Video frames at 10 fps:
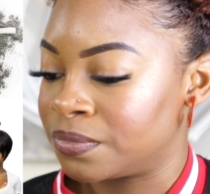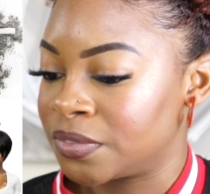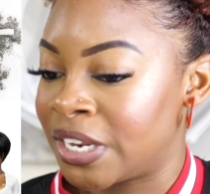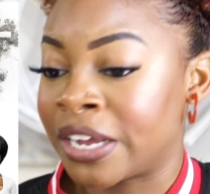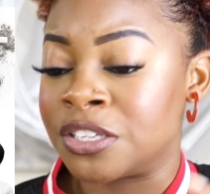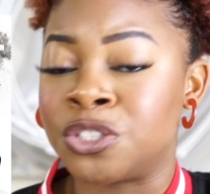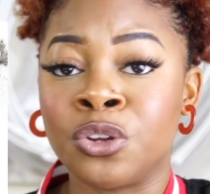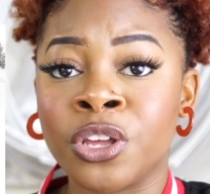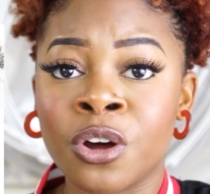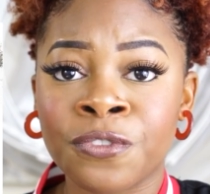like a
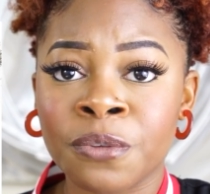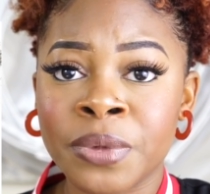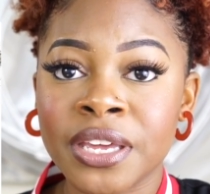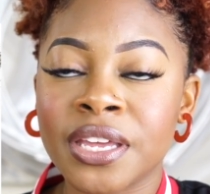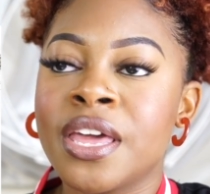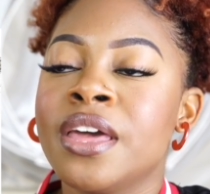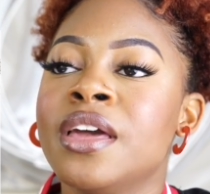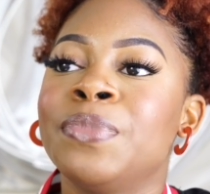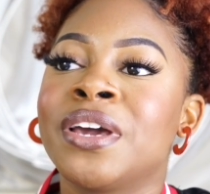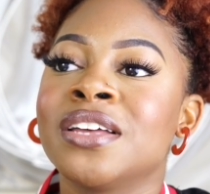studio for me,
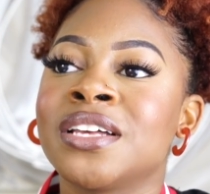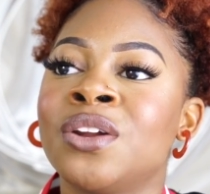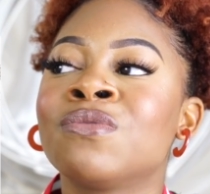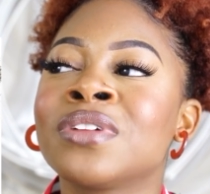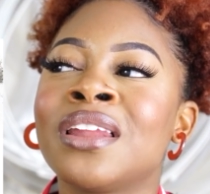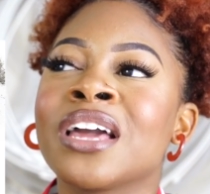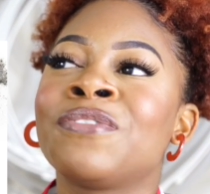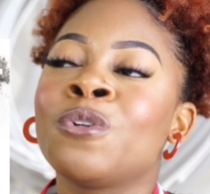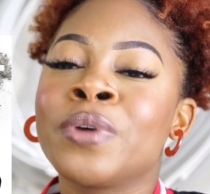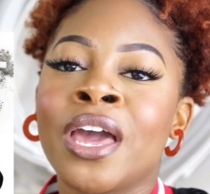because I don't really like
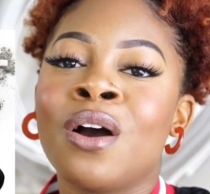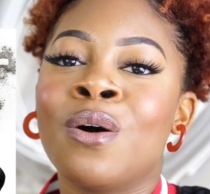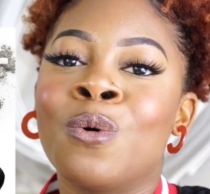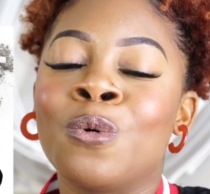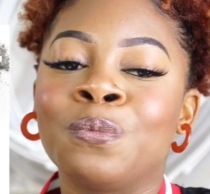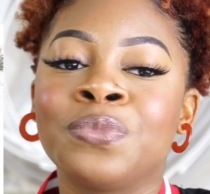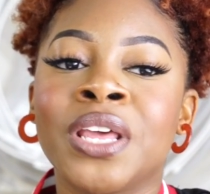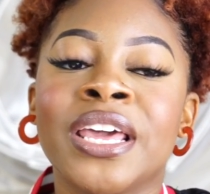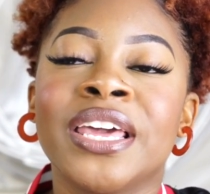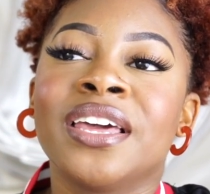filming at home.
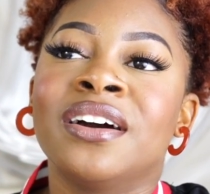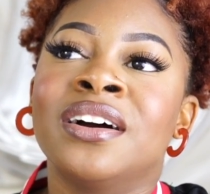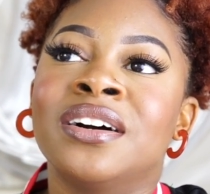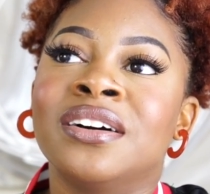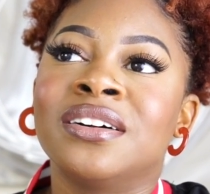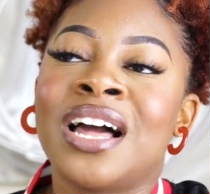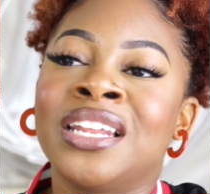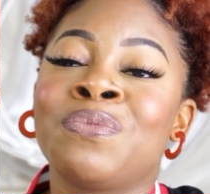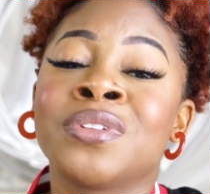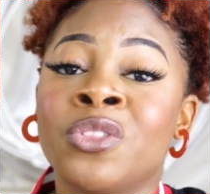I
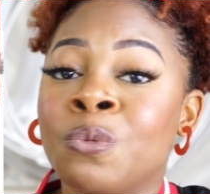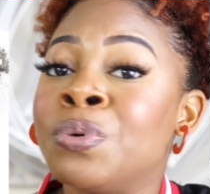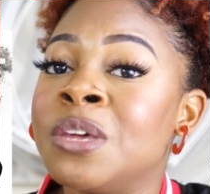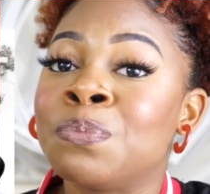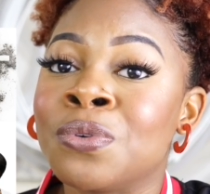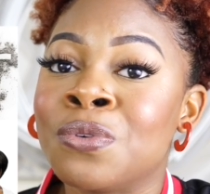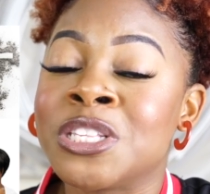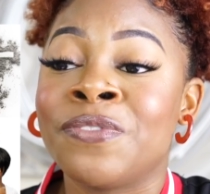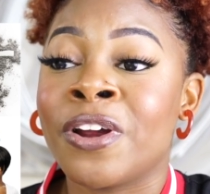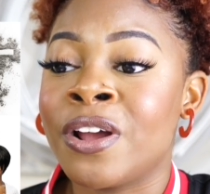live with other people. It's
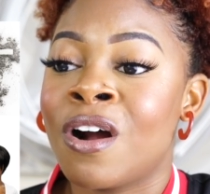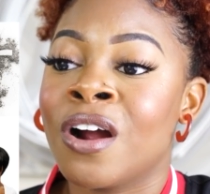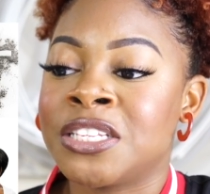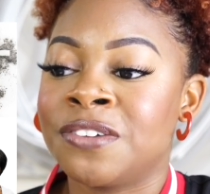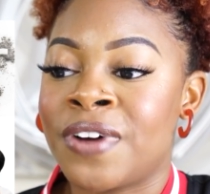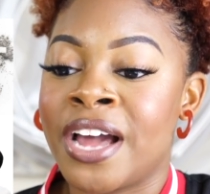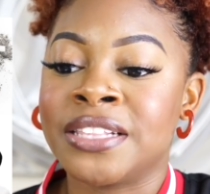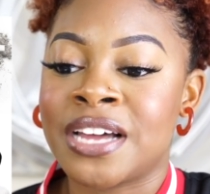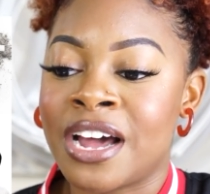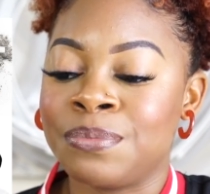very hard to find
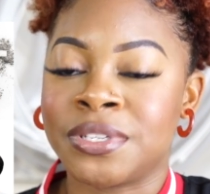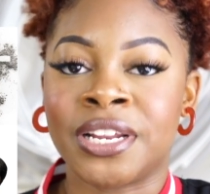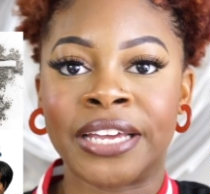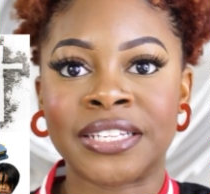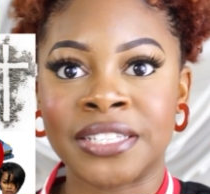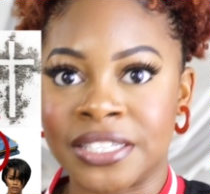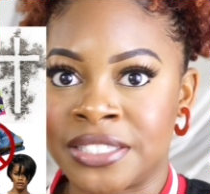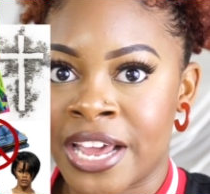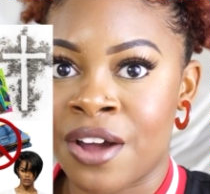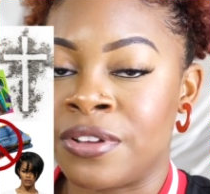time to like sit
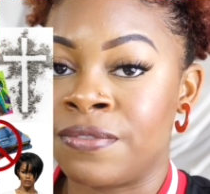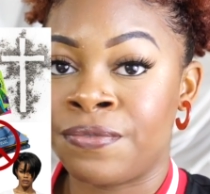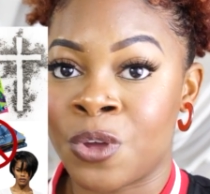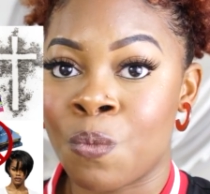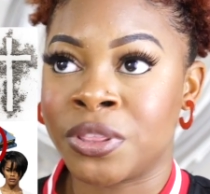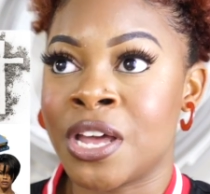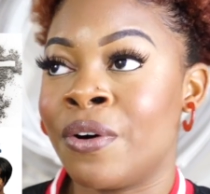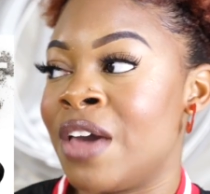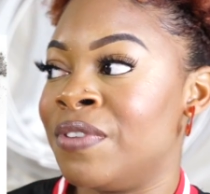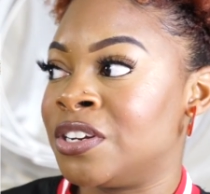down and film without
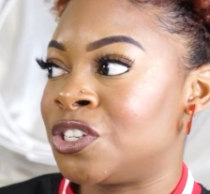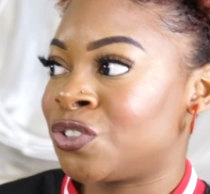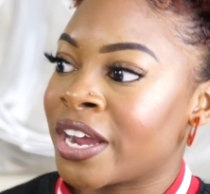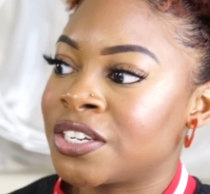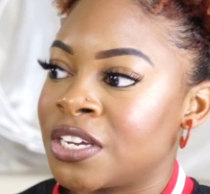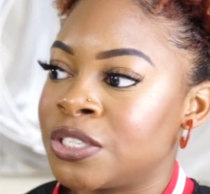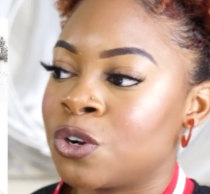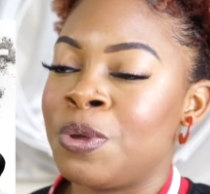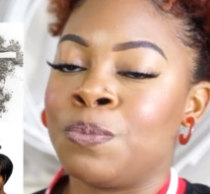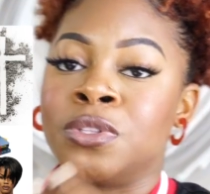having distractions or
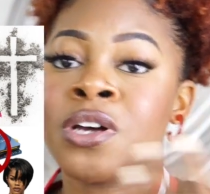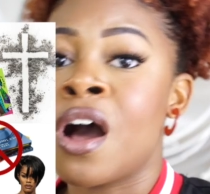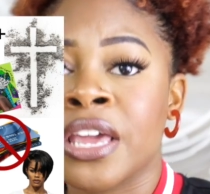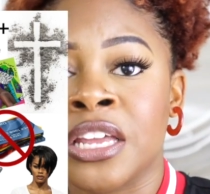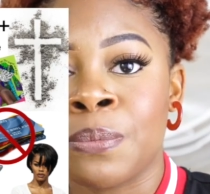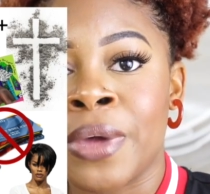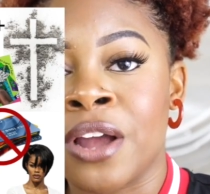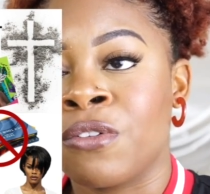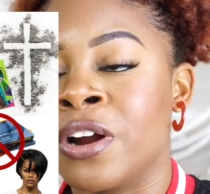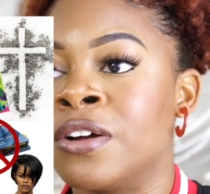people talking in the
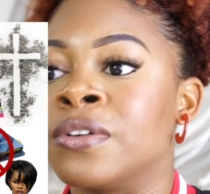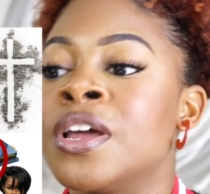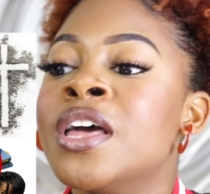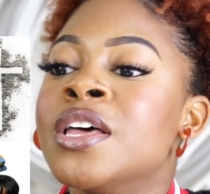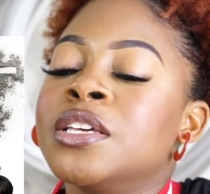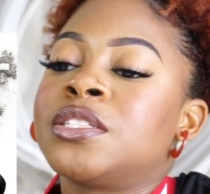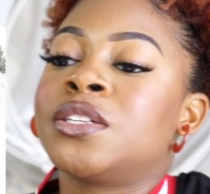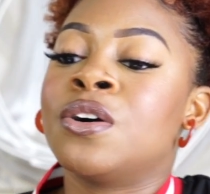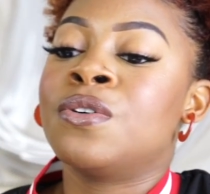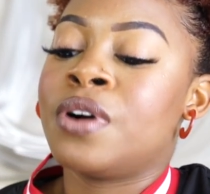background.
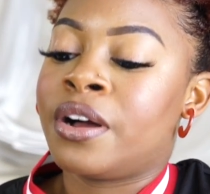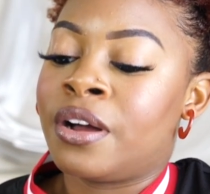So